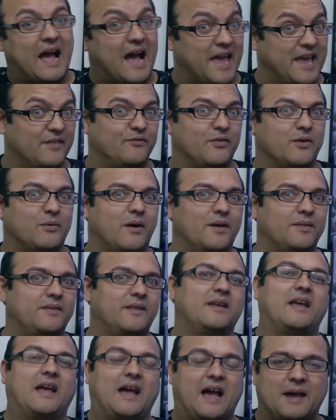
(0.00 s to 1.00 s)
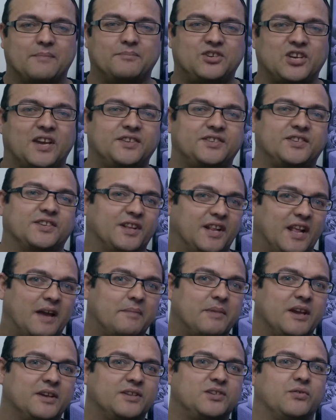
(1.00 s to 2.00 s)
Hi everyone, I'm Jason and
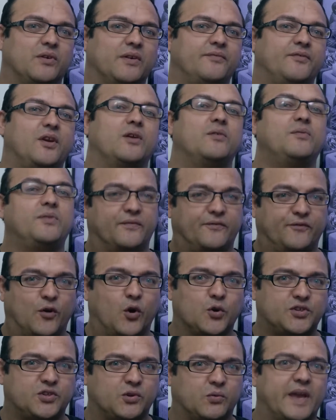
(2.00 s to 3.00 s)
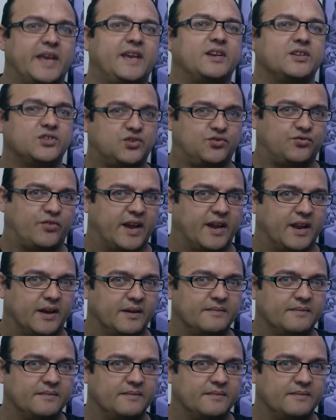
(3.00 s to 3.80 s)
I'm here to review the Force Awakens trailer.